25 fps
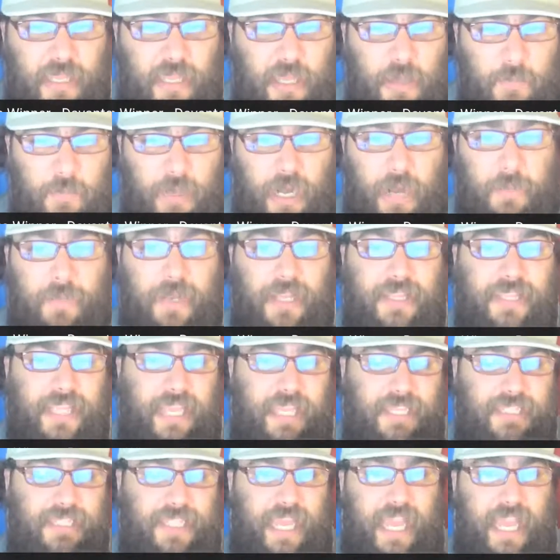But I'm going to
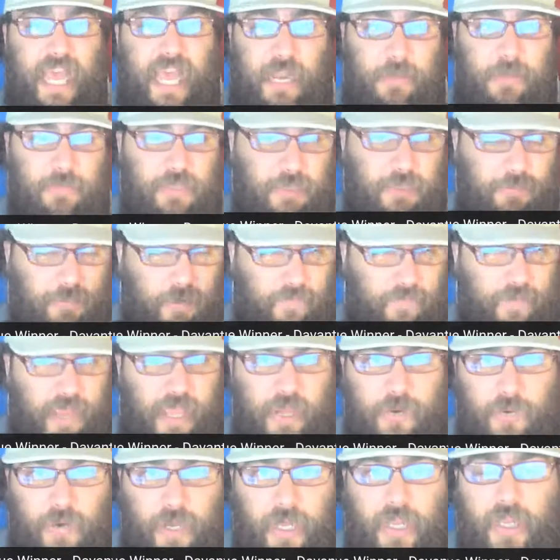take Tay Adams above
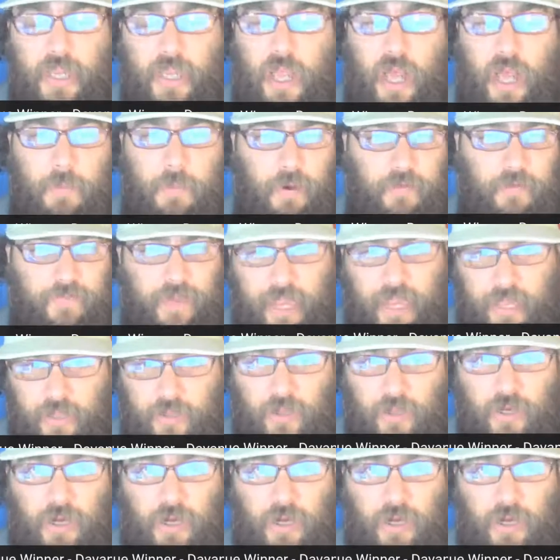Henry, above Ekeler,